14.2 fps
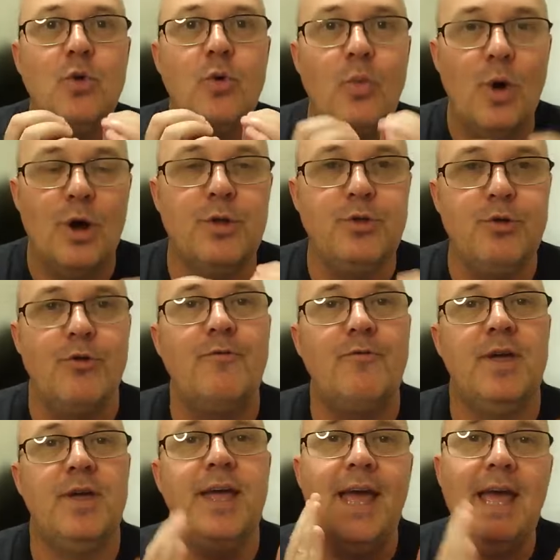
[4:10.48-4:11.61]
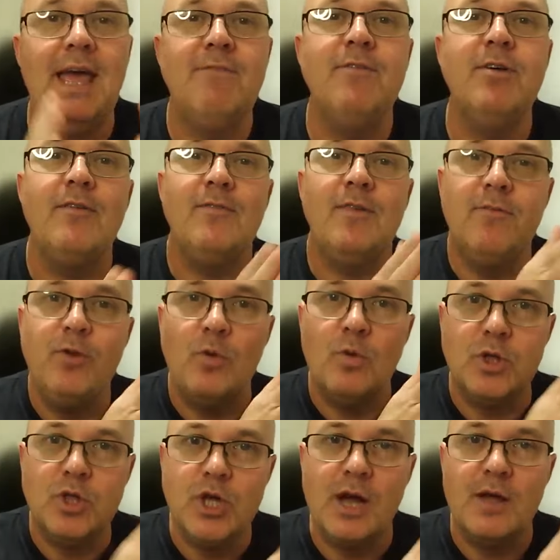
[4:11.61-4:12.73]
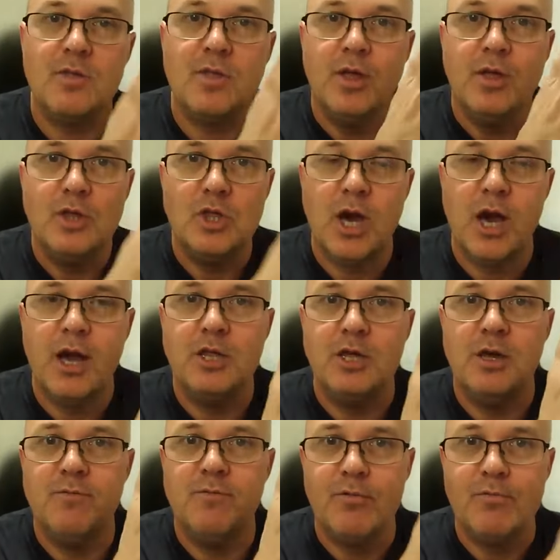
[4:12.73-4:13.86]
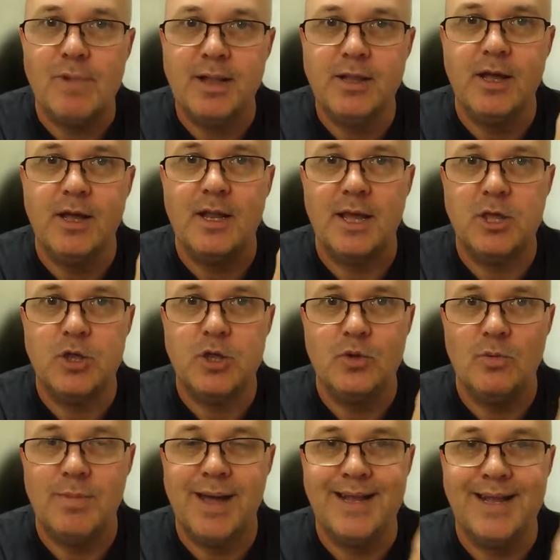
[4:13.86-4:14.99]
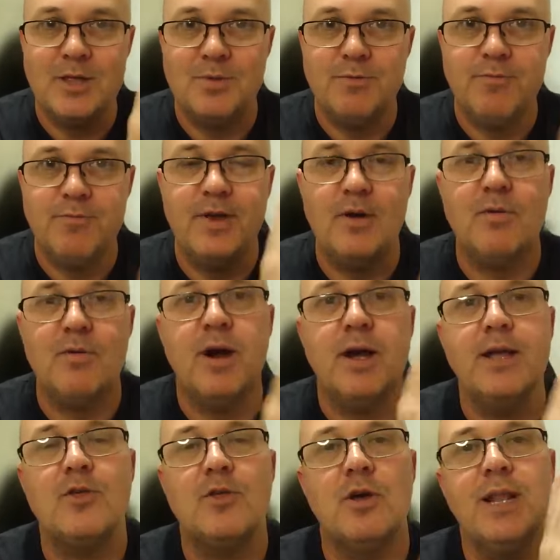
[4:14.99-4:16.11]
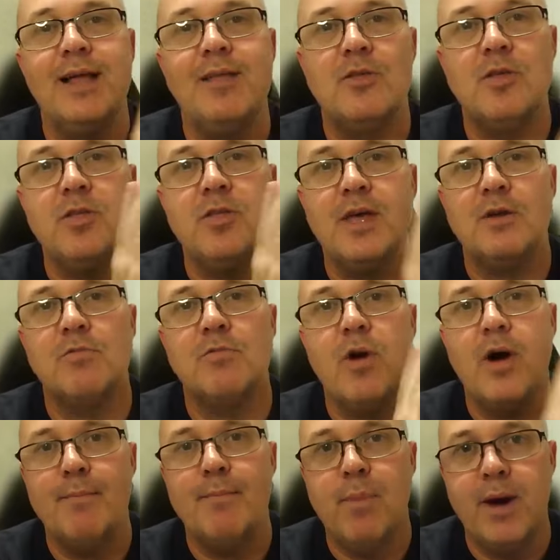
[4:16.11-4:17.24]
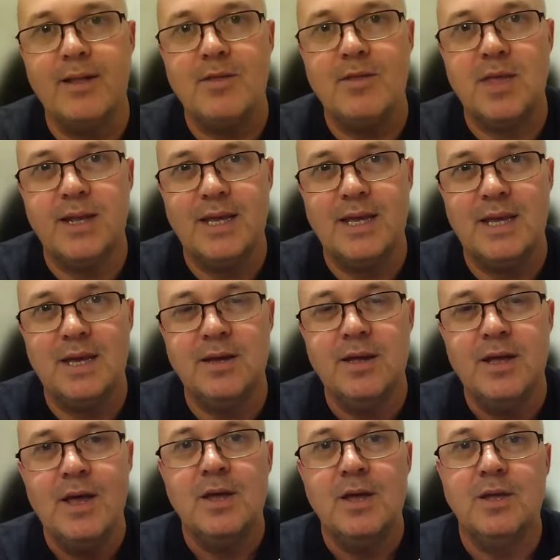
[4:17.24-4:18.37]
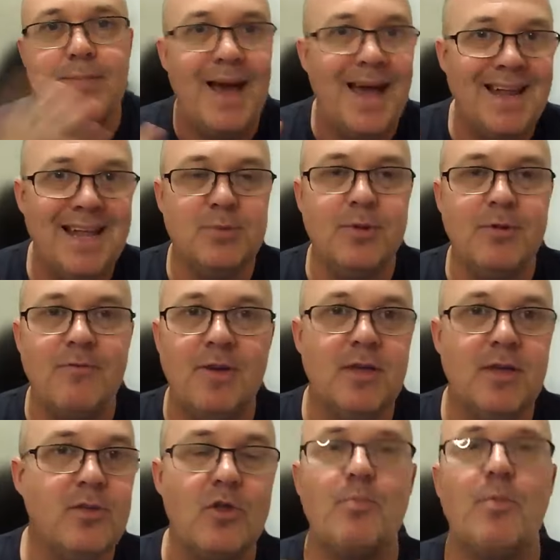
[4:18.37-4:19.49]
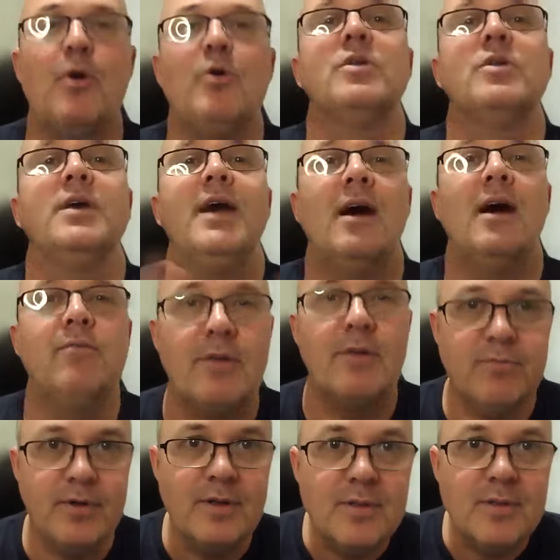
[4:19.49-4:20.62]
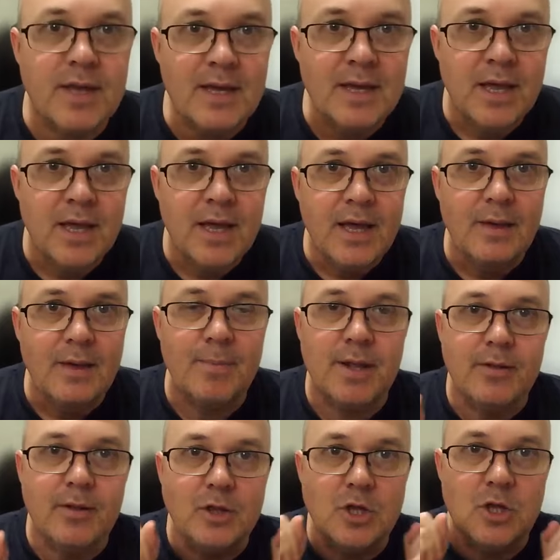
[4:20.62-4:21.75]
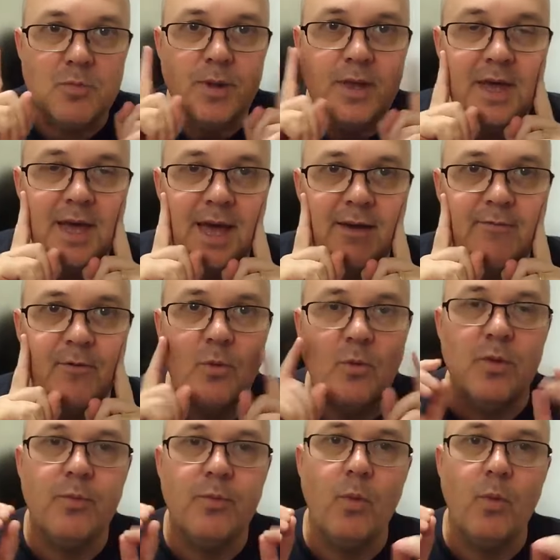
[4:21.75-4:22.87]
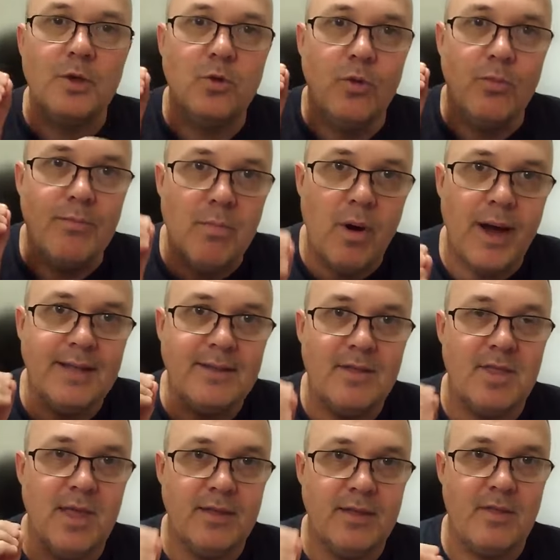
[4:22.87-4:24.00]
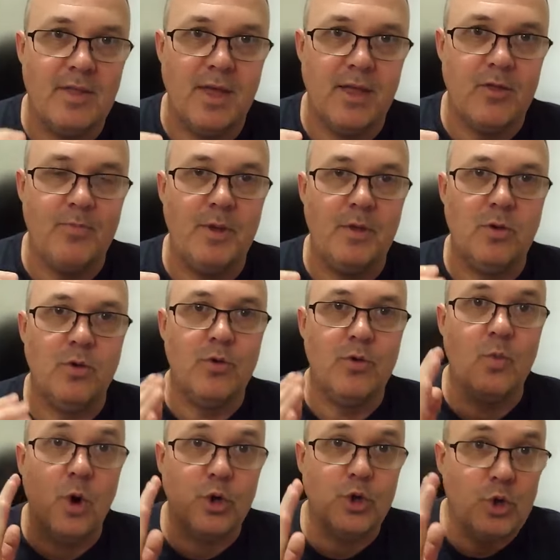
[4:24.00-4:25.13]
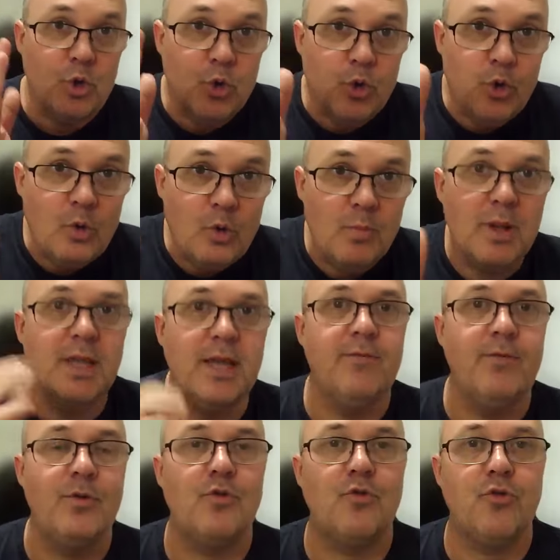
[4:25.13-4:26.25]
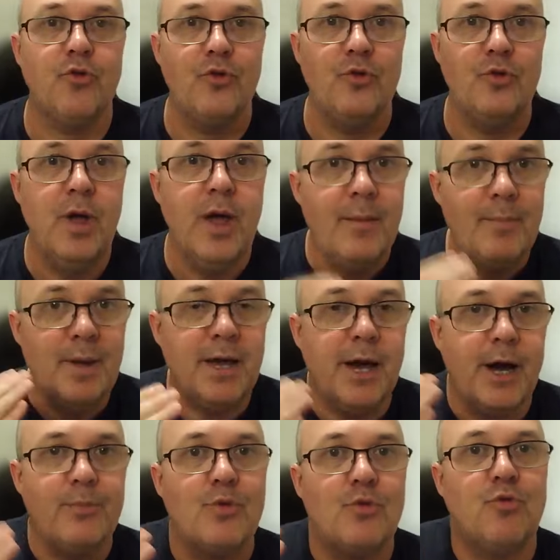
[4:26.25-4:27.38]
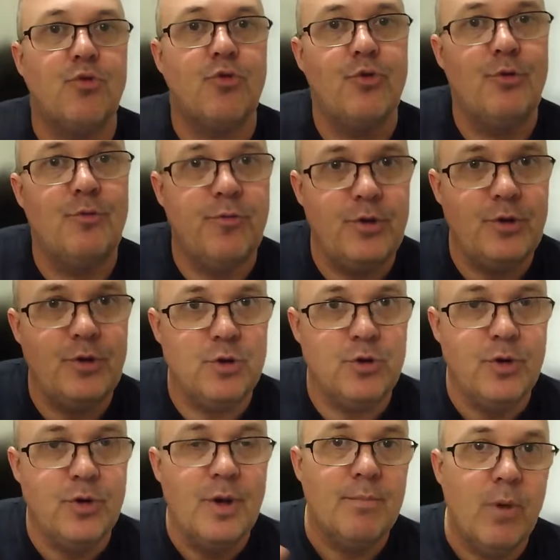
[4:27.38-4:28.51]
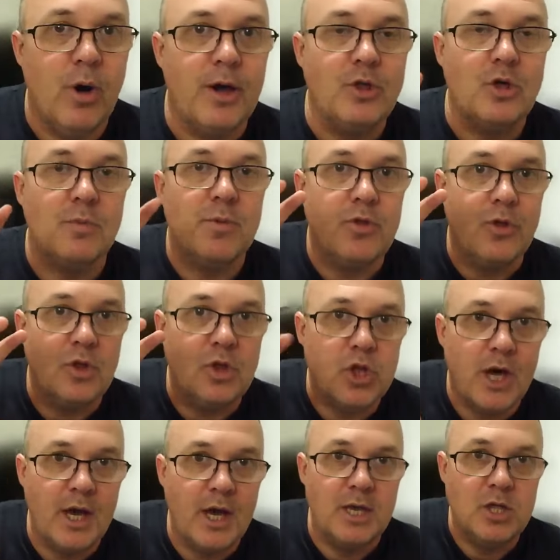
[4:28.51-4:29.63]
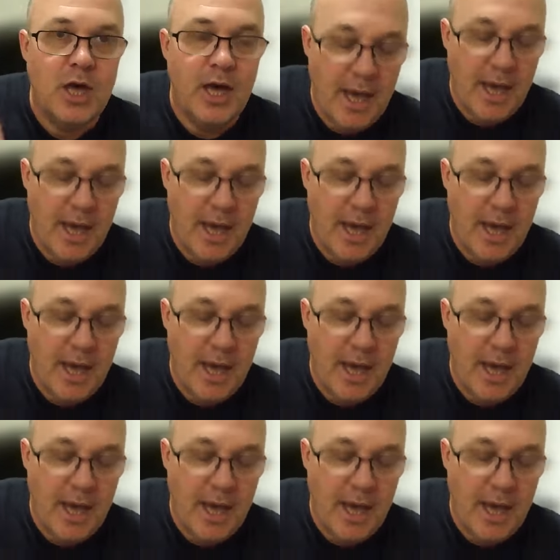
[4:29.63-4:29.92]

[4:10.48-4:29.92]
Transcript: You're worth your fee, even if you're just charging it for rent collection, your management fee. Alrighty. So let's just get a right mindset here. Your management fee isn't supposed to cover everything but just be careful what your mindset says because what you believe is true becomes true for you. My job is to change